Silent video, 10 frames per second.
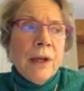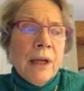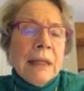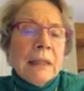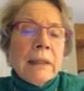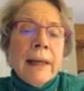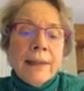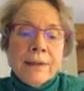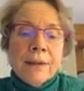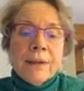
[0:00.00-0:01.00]
on a
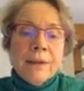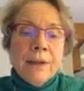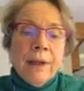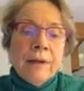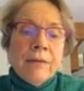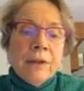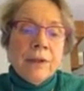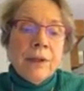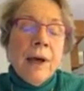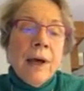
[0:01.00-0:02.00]
classic set of
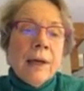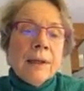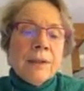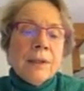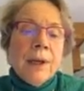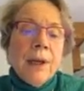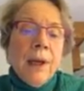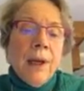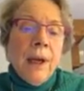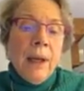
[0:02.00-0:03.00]
designs,
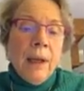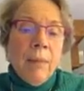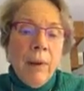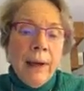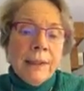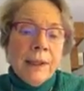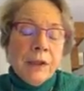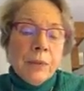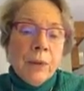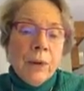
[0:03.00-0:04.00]
in my
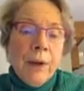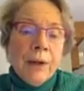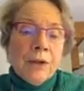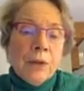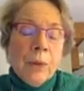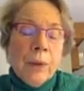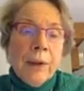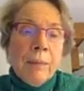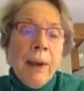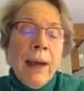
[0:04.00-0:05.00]
textbook, I
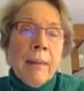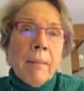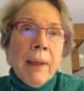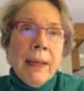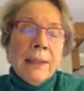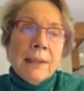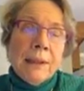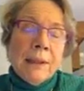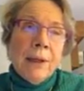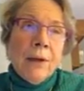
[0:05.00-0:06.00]
join Pat
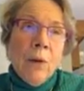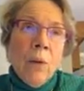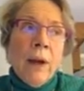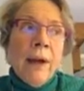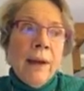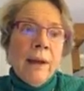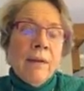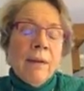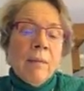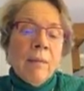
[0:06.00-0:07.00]
Baisley in a way
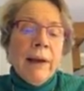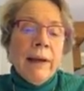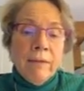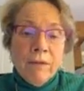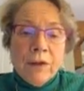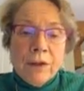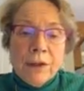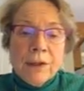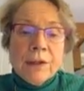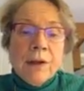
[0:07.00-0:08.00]
in that my
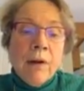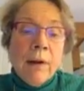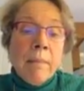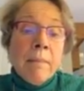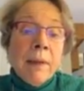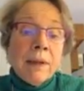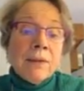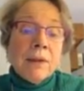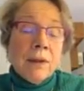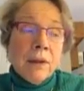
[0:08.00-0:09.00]
emphasis is on
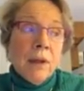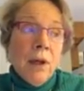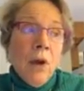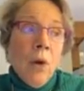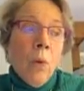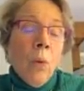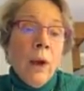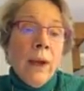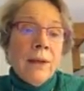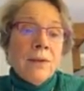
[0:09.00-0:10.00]
mixing,
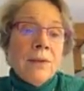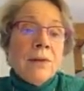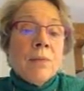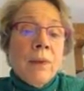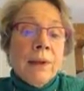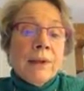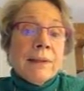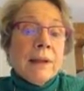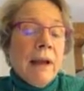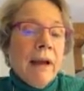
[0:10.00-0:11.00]
ways to
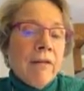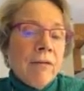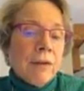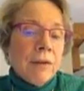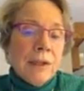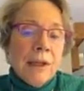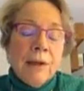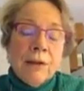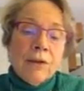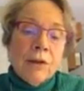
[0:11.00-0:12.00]
mix at every
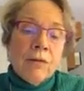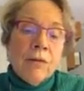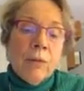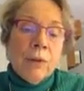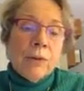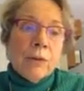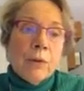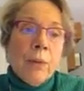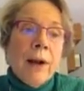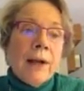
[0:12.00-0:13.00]
stage of the research
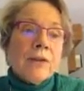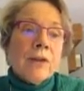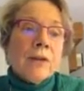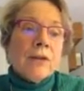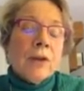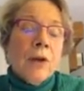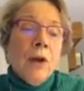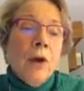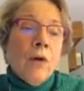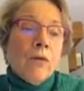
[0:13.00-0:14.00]
process,
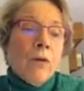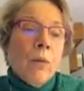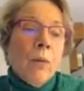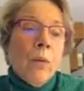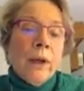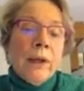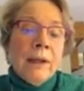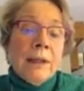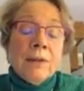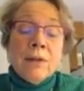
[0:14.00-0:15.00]
from when
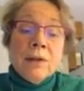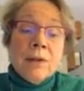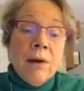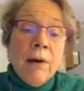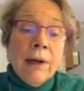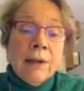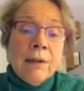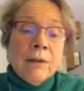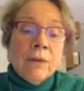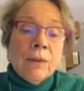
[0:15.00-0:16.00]
it is designed
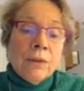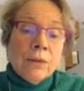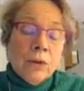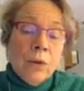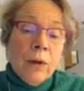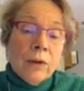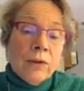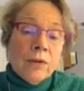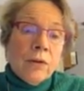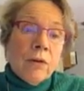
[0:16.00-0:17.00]
and the research
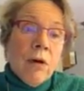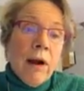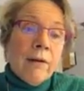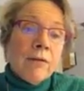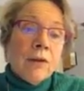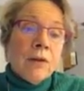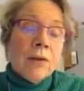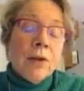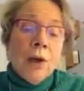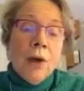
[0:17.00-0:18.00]
questions are
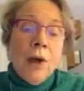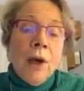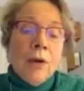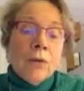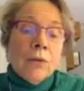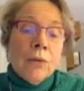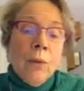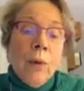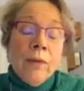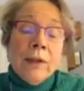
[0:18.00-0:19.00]
crafted, through
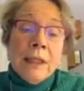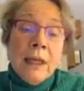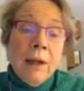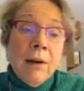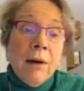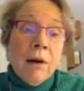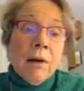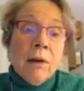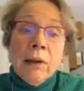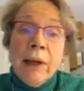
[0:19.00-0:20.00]
when the data are
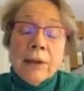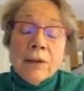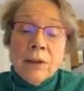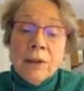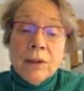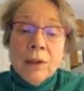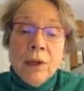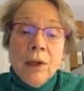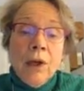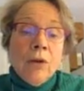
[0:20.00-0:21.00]
collected,
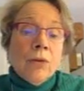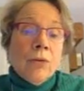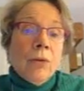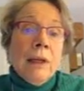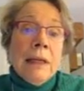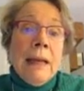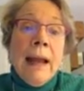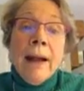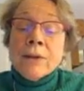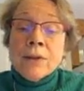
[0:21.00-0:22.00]
through the
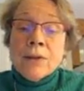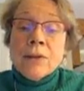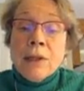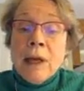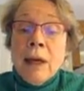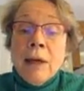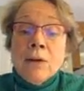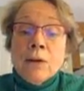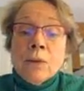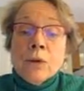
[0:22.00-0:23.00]
analysis
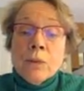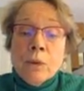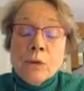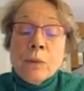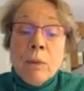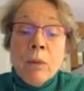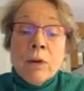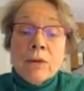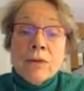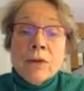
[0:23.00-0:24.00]
stage, which most people
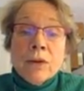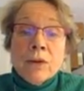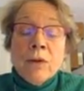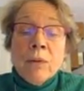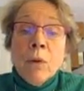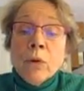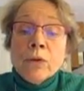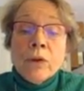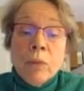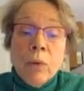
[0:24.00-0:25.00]
consider the
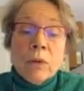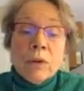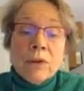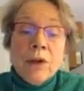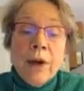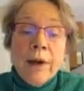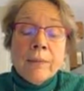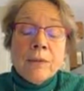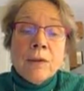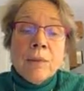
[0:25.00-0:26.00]
most important
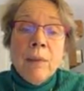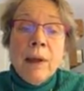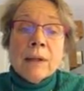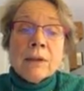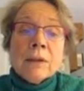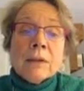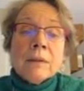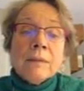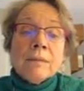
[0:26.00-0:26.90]
time to mix,